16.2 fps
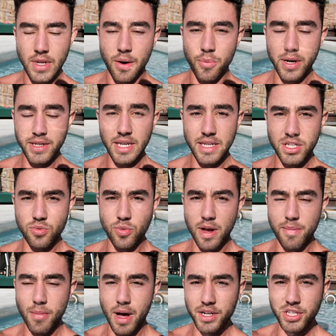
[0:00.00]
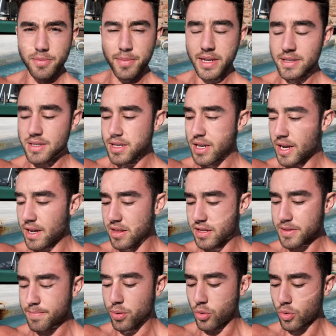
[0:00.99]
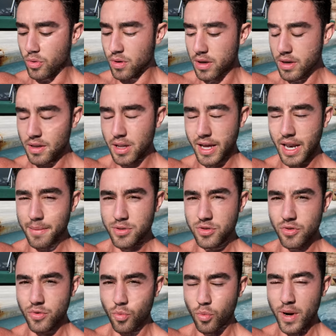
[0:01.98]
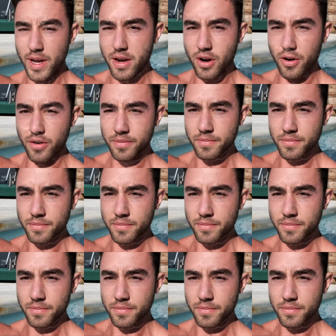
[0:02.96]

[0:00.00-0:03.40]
And when I say swim, I actually mean sitting in this pool like an absolute weirdo.